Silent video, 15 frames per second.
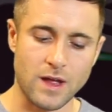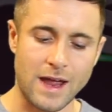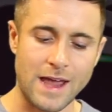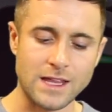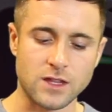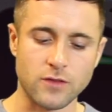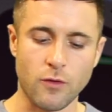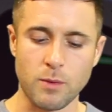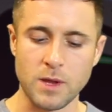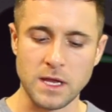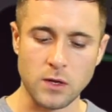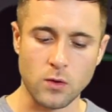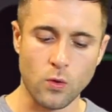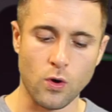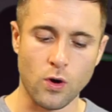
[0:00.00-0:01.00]
1/8 of a
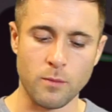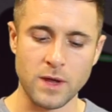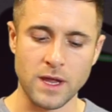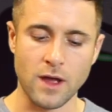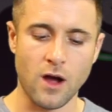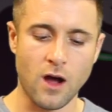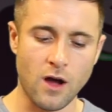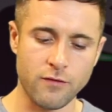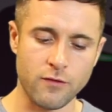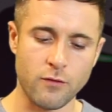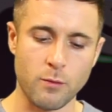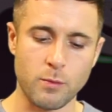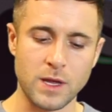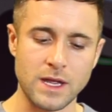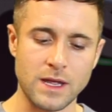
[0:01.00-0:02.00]
beat, 1/4 beat, 1/2 of
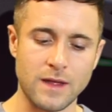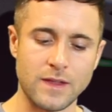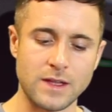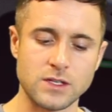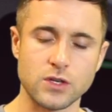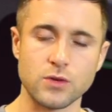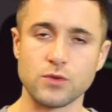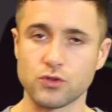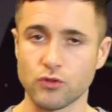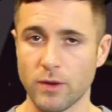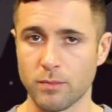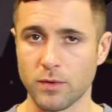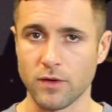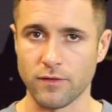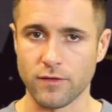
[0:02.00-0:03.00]
a beat, and then 2
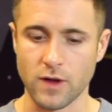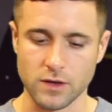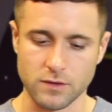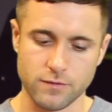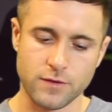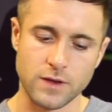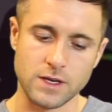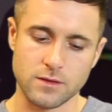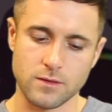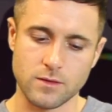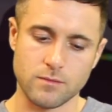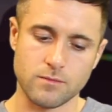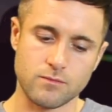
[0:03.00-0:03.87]
triplet beat